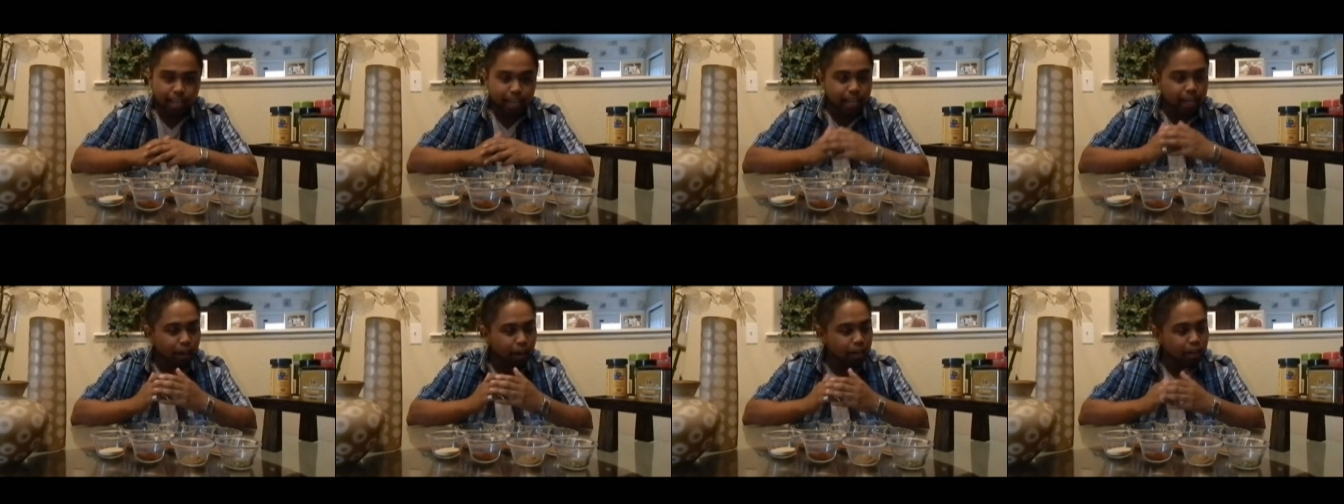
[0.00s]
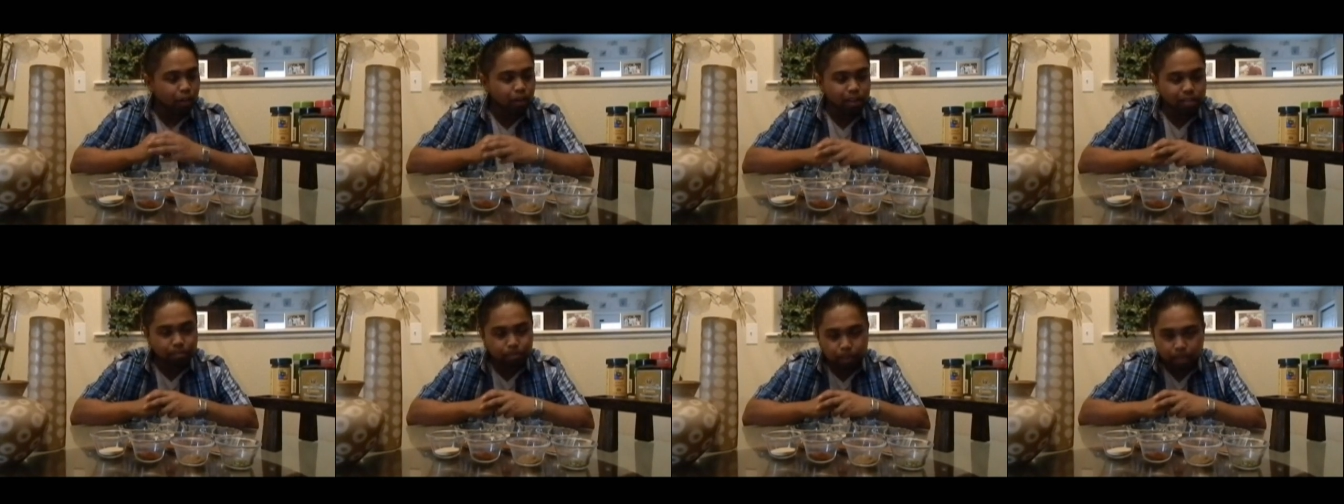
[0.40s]
Now I
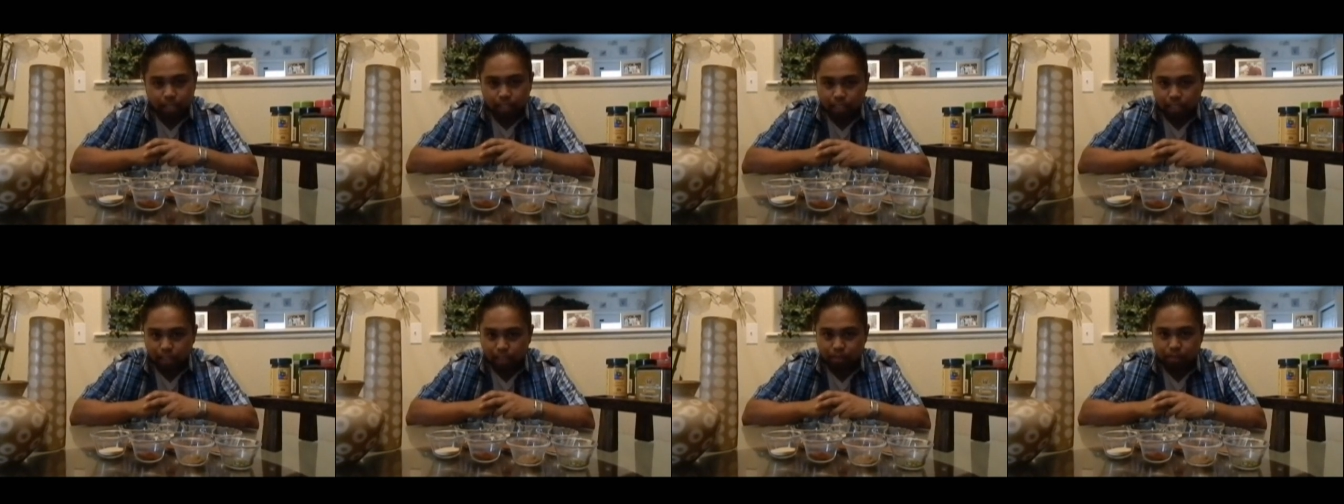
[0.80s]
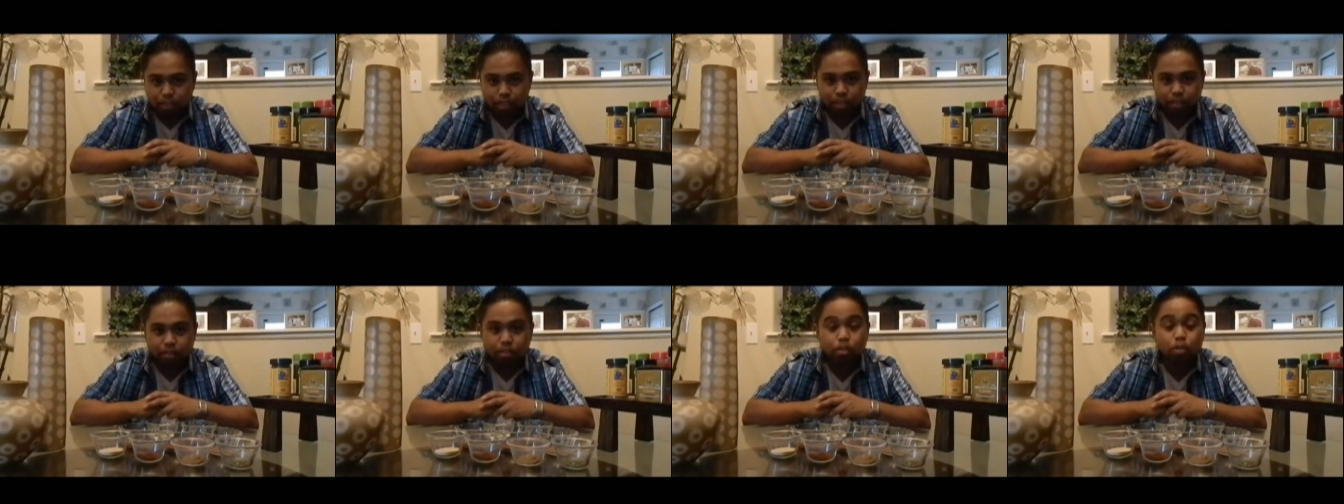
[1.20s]
know everybody loves
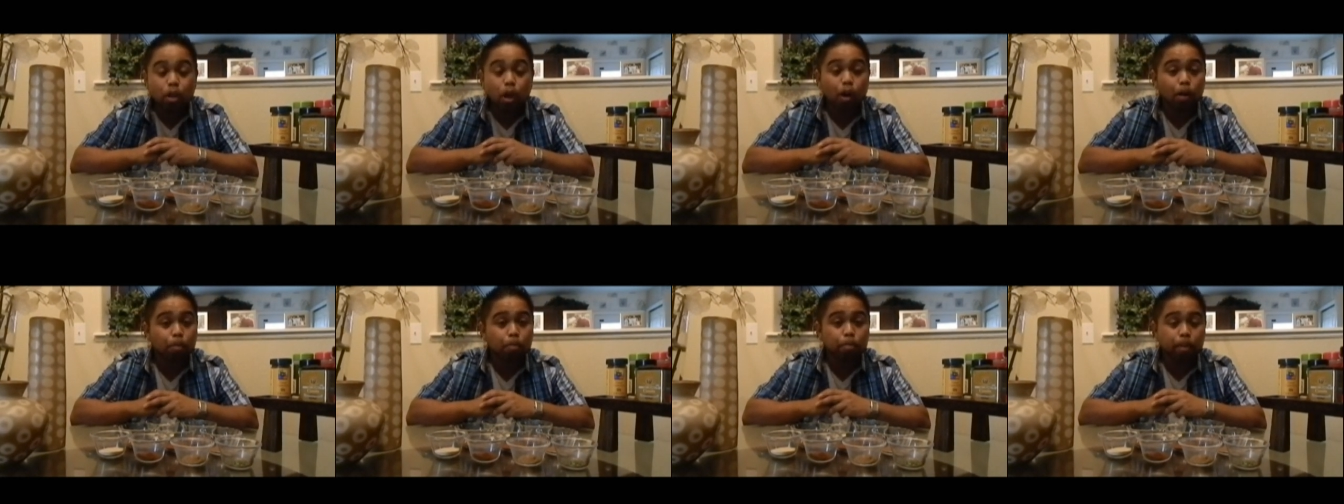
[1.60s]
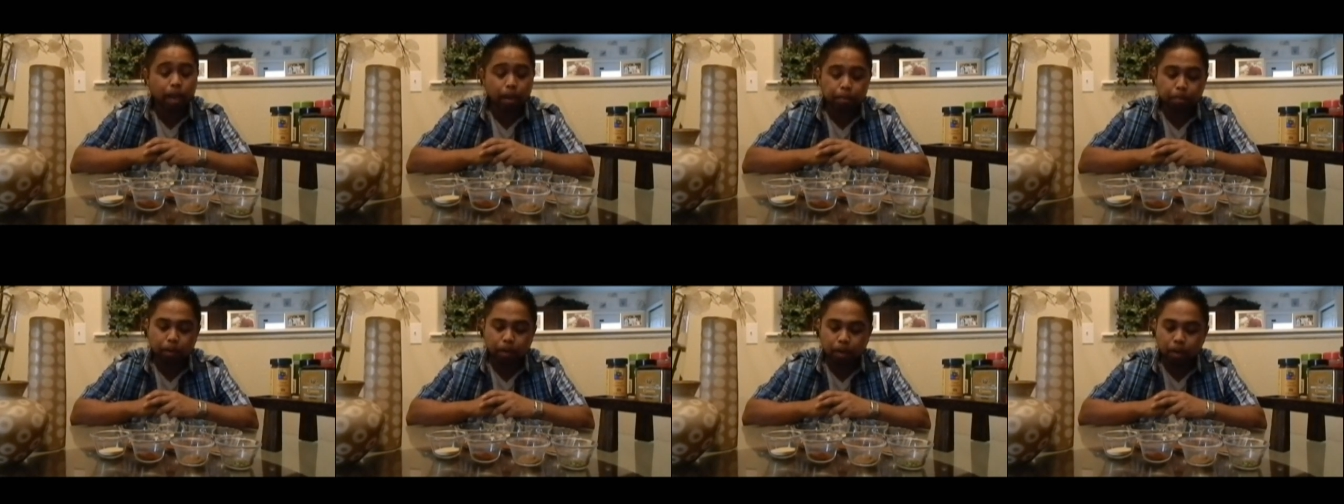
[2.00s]
their salt and
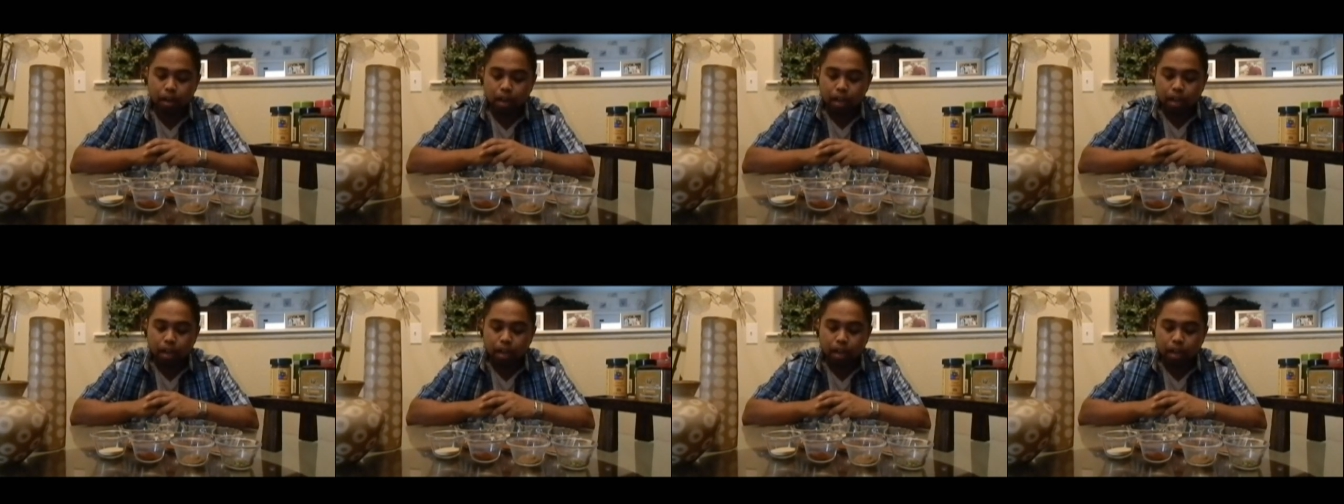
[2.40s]
pepper,